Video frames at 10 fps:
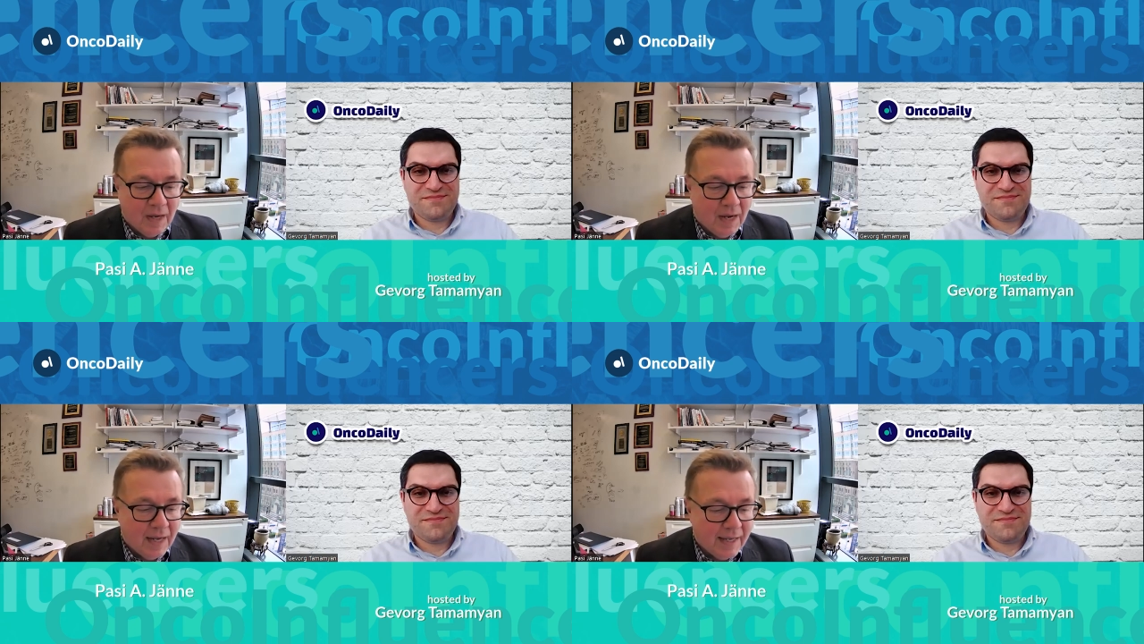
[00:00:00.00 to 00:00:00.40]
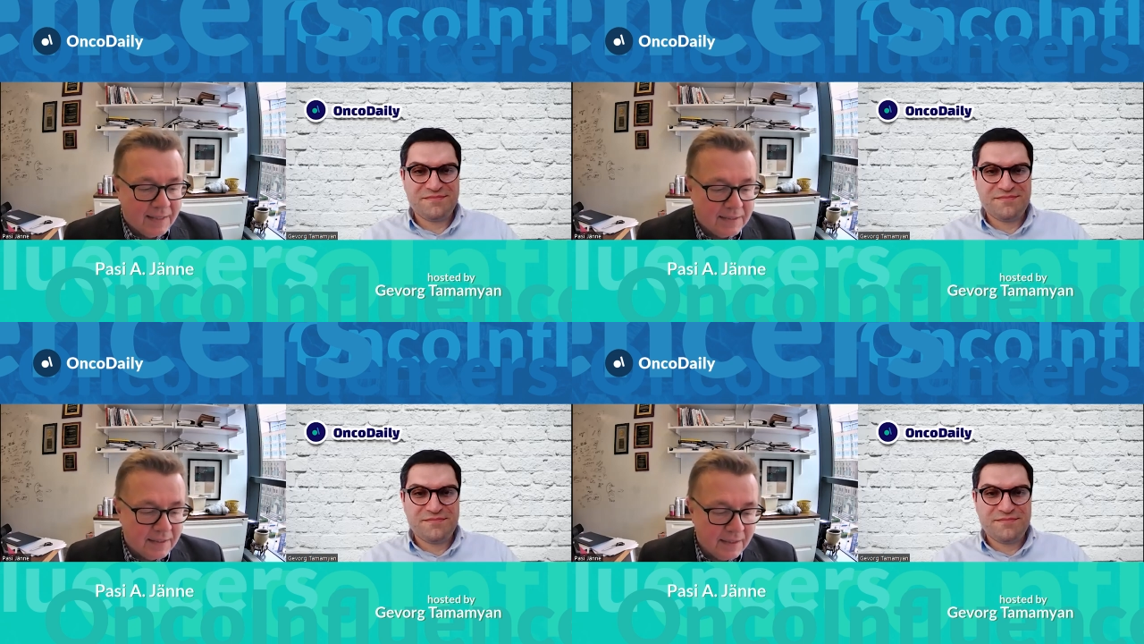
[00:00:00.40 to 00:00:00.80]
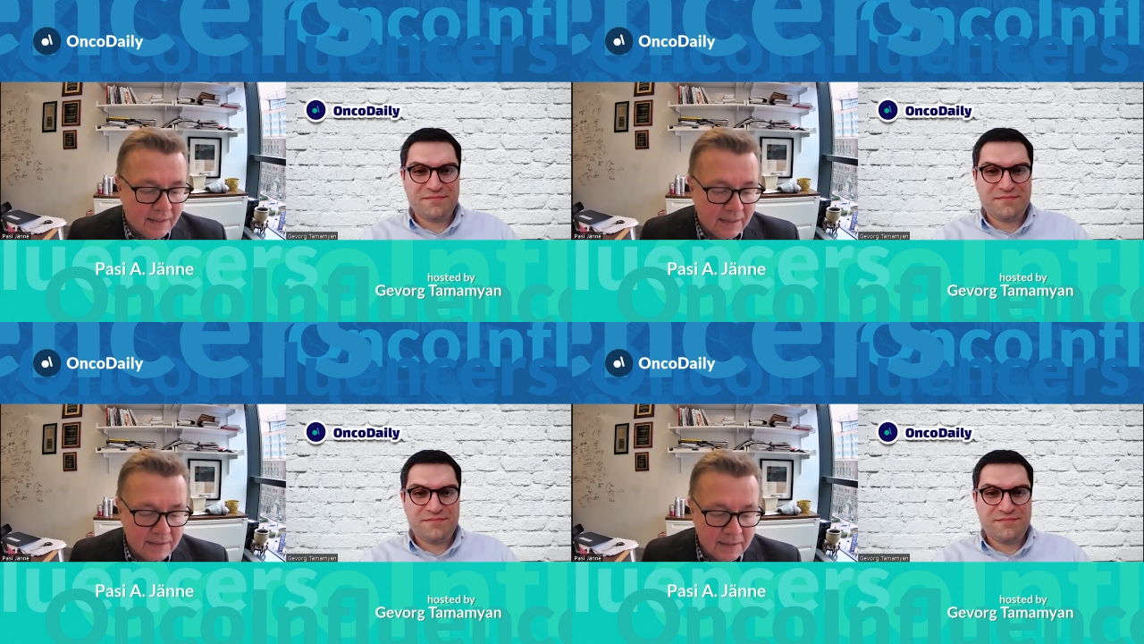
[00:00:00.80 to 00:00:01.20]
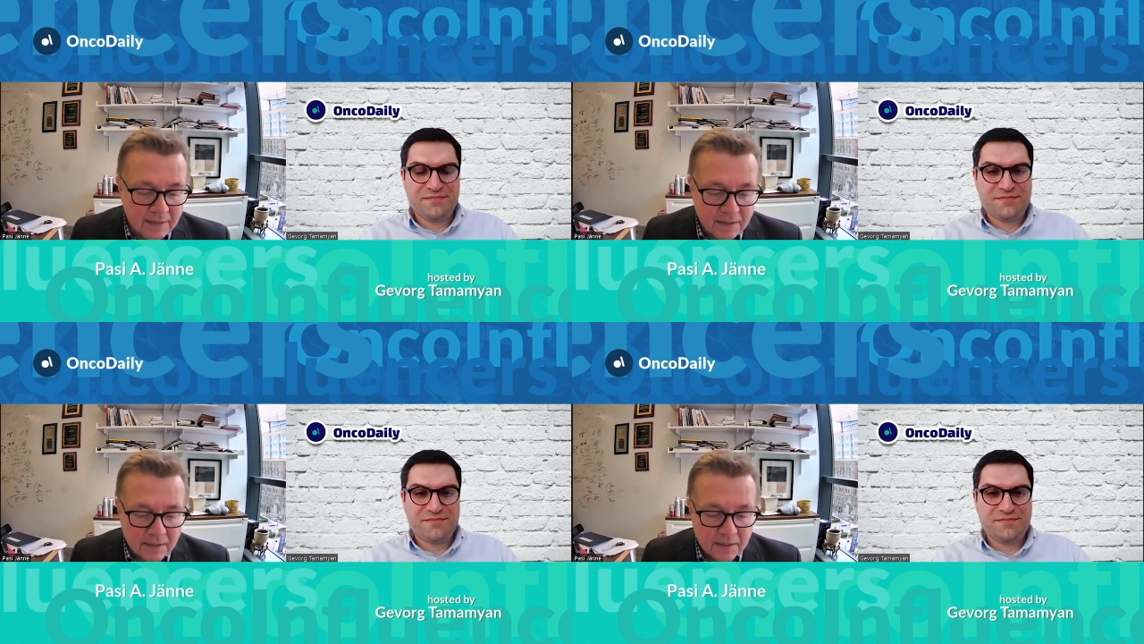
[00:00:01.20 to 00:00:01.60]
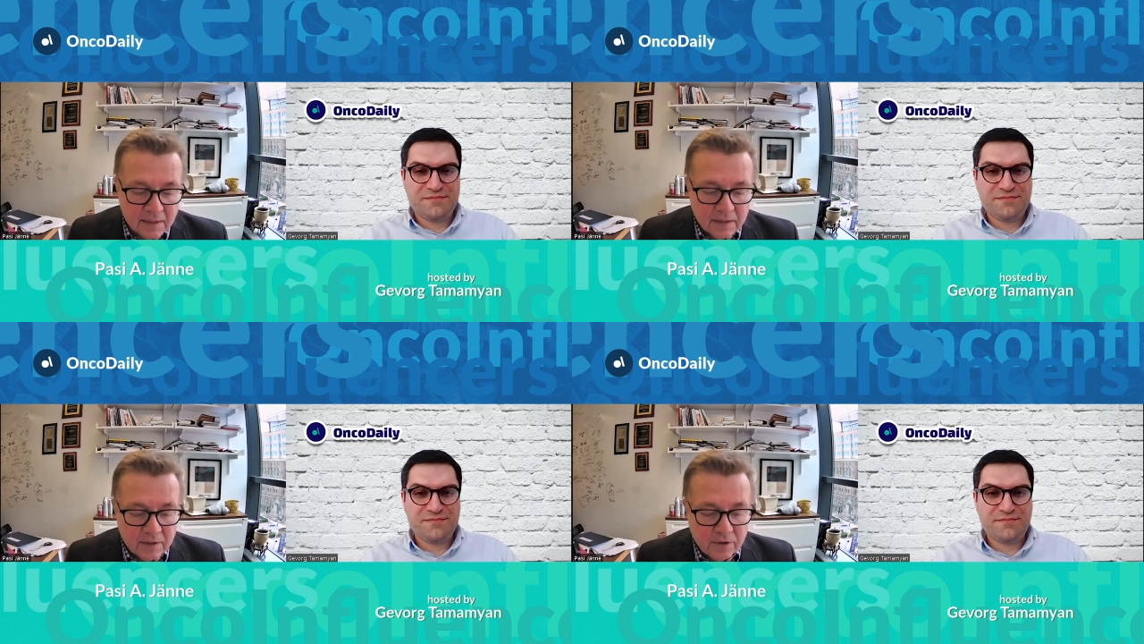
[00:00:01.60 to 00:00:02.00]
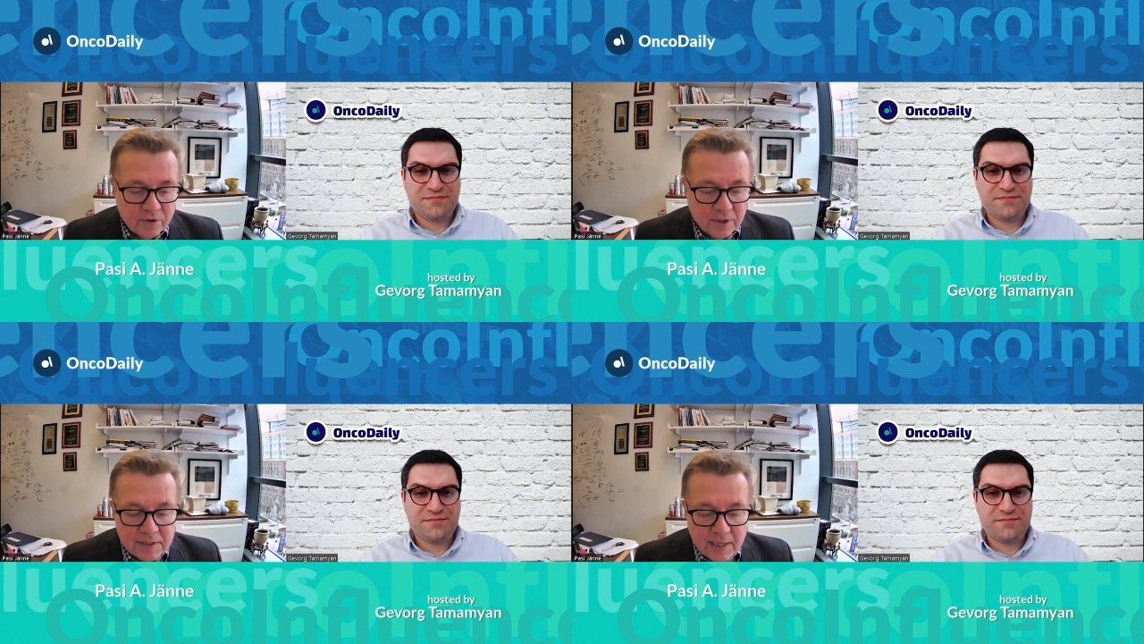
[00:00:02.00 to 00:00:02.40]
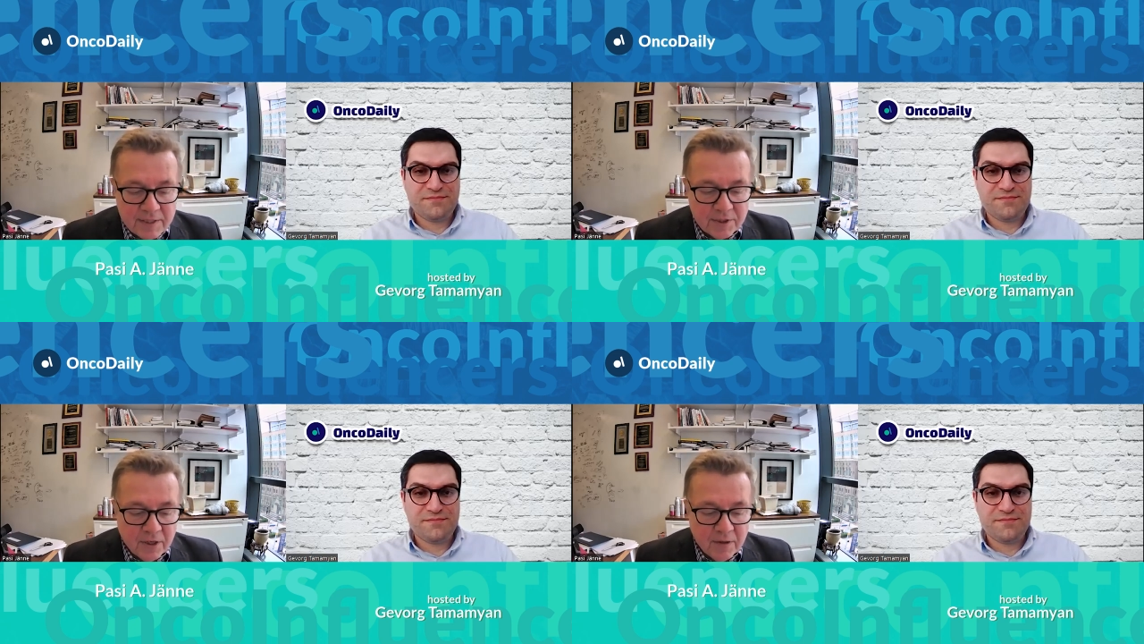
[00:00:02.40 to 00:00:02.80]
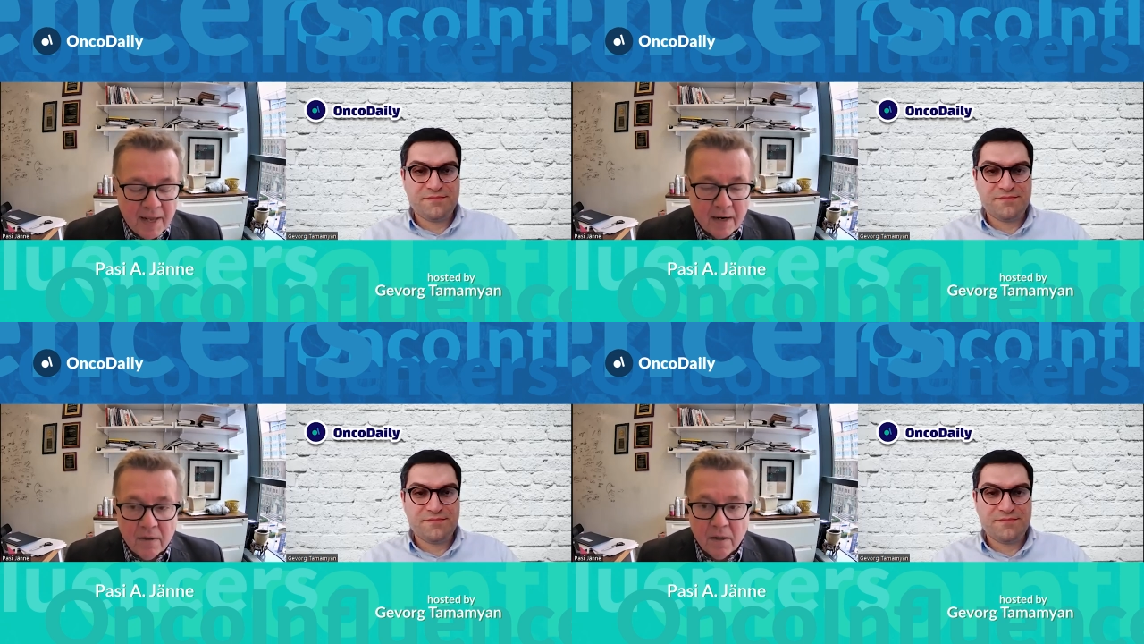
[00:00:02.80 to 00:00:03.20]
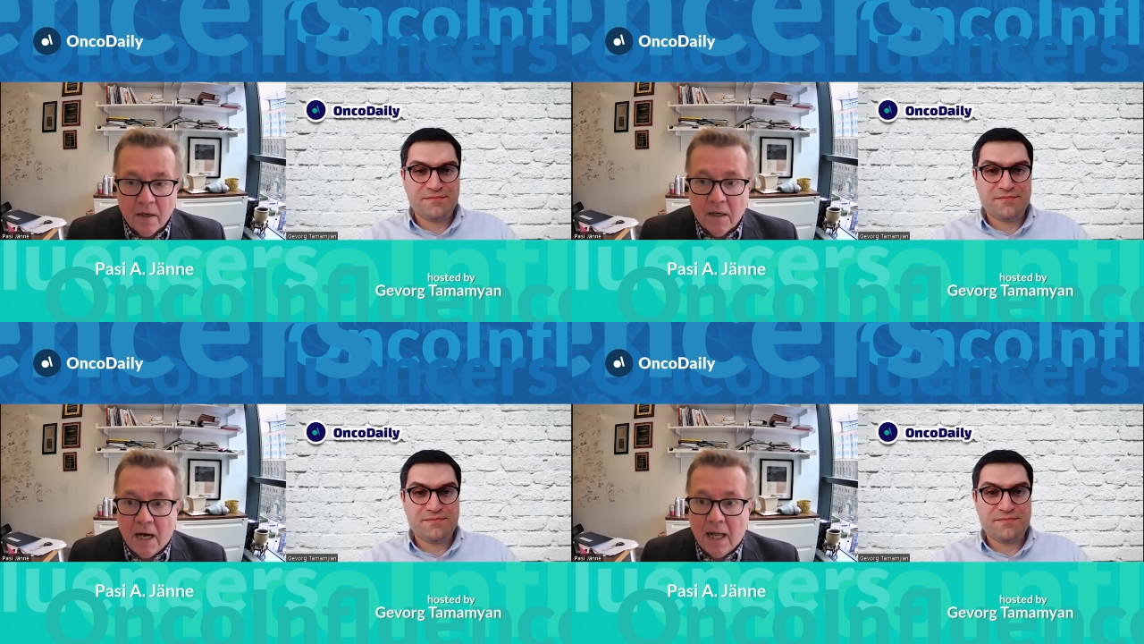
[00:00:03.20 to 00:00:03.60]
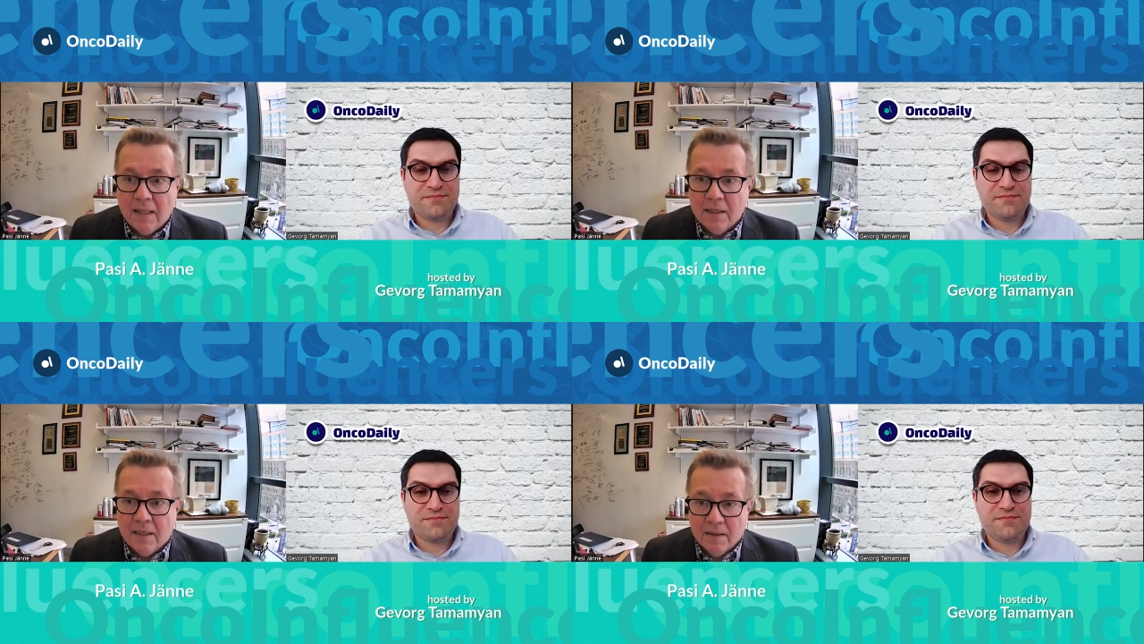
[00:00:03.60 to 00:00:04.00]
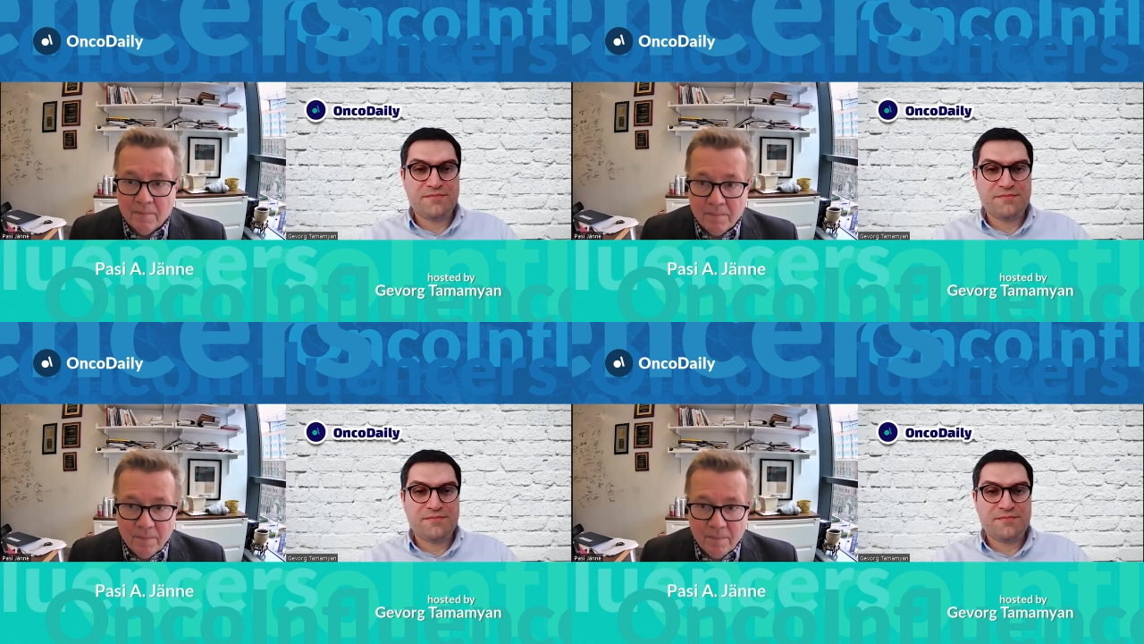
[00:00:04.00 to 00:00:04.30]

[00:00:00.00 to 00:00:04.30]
Speaker 1: I guess uh, it's a translational medical oncologist.